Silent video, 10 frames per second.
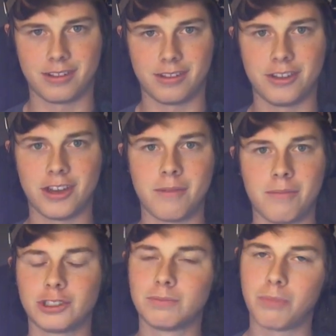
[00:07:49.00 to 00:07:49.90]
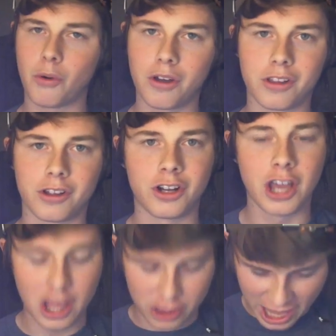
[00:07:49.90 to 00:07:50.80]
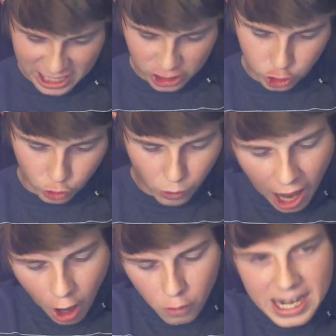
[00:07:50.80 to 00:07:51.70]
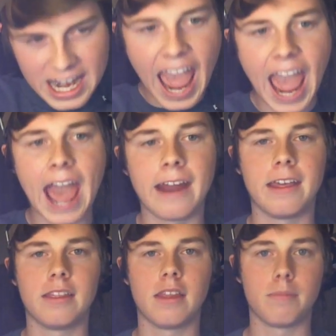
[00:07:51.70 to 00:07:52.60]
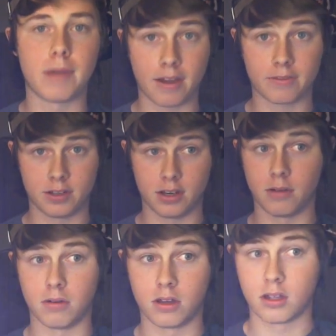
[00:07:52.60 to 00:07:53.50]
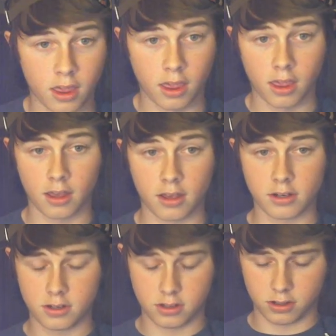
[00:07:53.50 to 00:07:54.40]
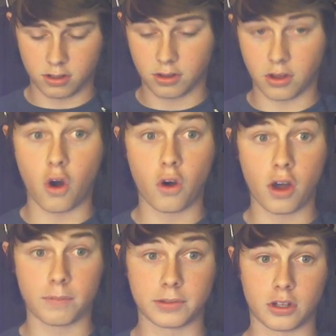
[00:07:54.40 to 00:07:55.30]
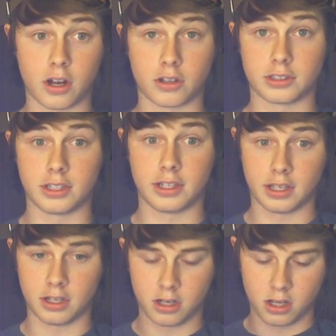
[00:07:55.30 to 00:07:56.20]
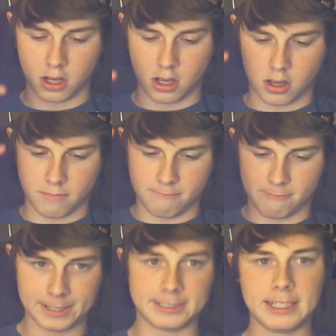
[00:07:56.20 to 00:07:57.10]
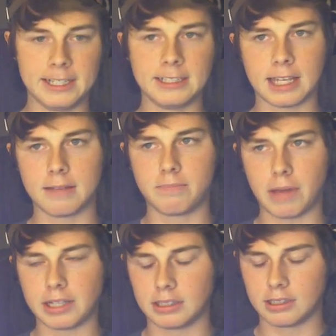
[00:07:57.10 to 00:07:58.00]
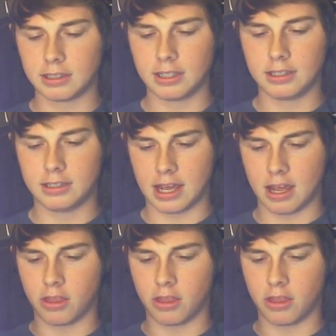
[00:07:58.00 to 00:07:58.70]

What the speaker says: Yep, spoiler alert. They drown Nan in the bathtub. Dude, the whole episode I was thinking, Misty's like basically dead.